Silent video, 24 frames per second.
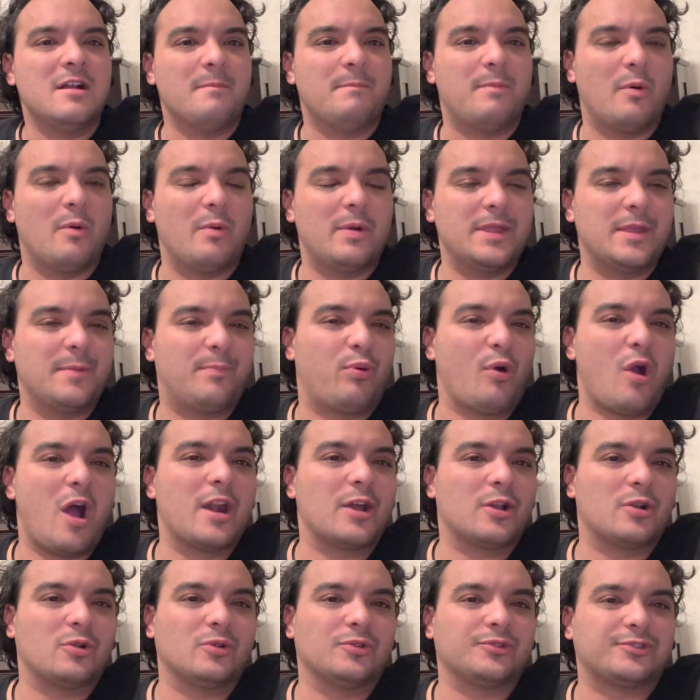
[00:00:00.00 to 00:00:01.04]
But when the
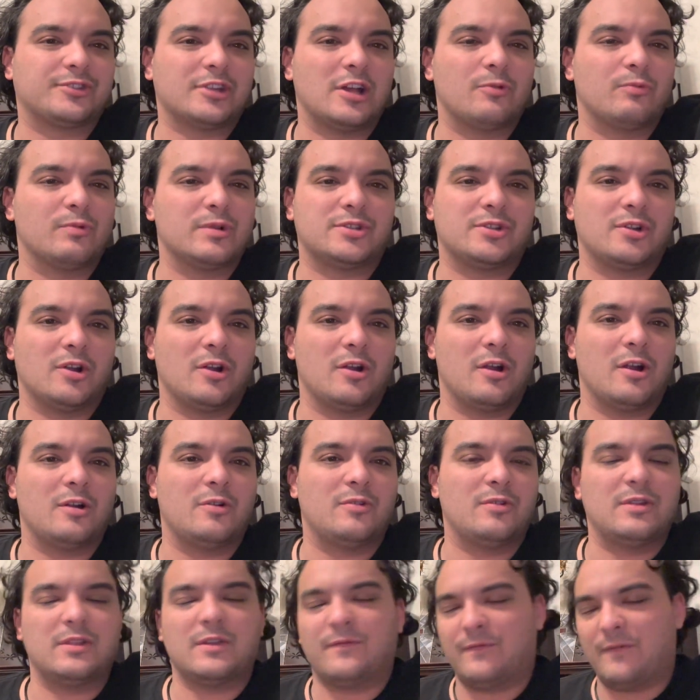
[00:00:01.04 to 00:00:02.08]
prodigal son
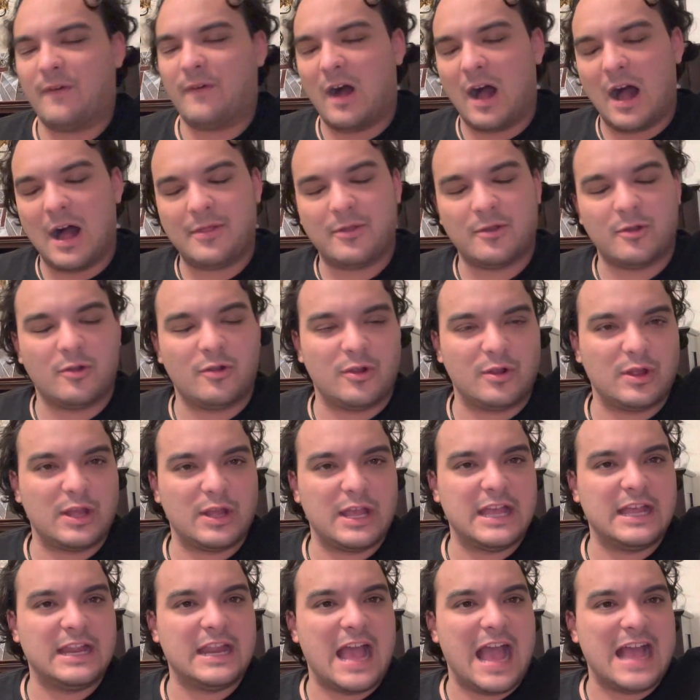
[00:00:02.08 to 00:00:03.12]
returned, the father,
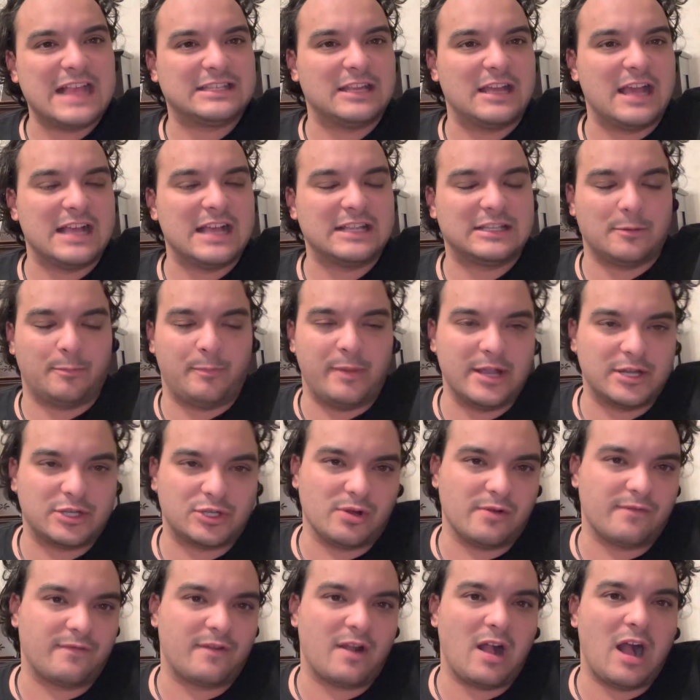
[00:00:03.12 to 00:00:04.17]
as a, as a
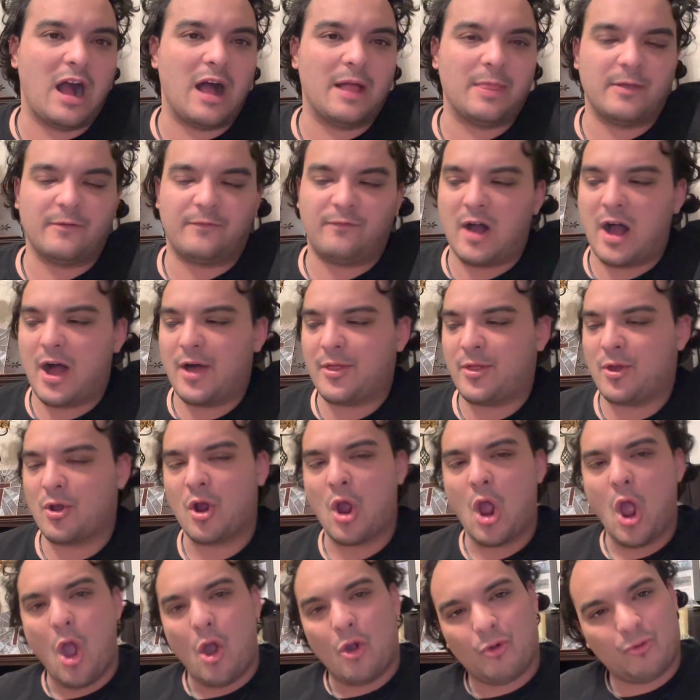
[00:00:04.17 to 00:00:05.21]
picture of God the Father,
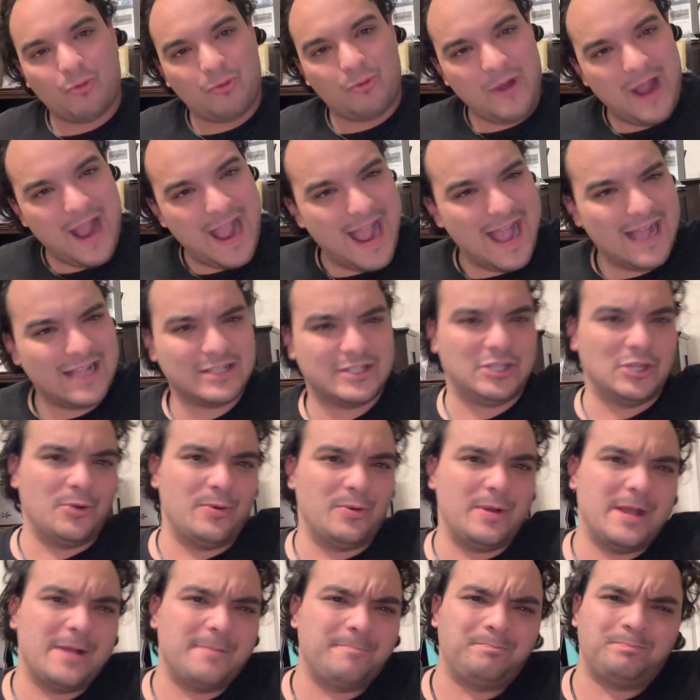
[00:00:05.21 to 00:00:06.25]
ran to
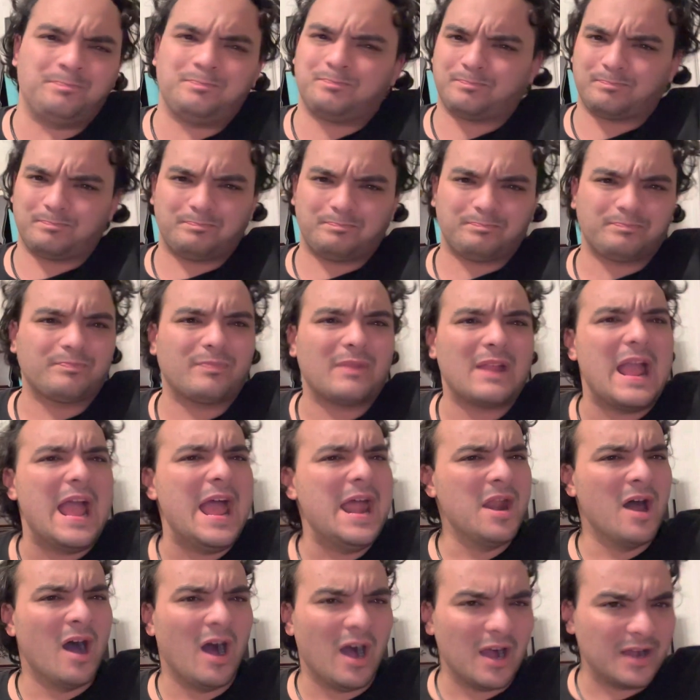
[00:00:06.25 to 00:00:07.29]
him
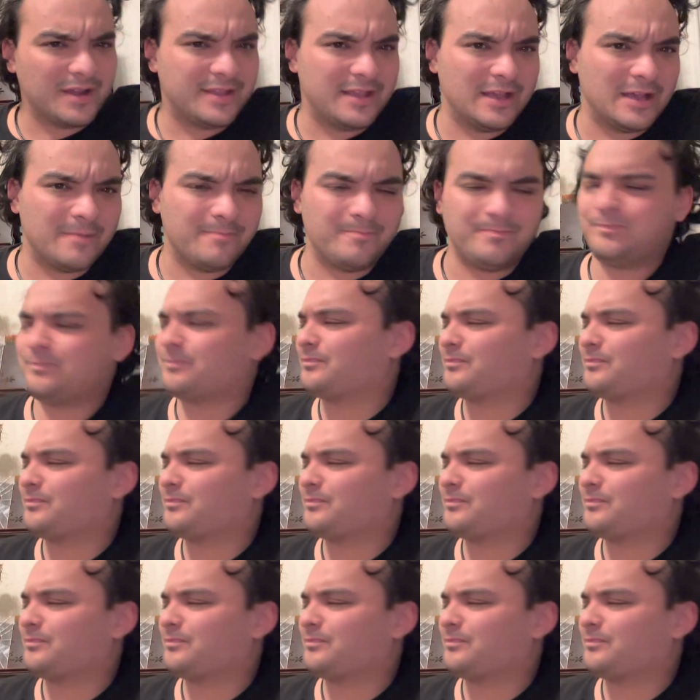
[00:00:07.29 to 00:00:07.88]
and hugged him.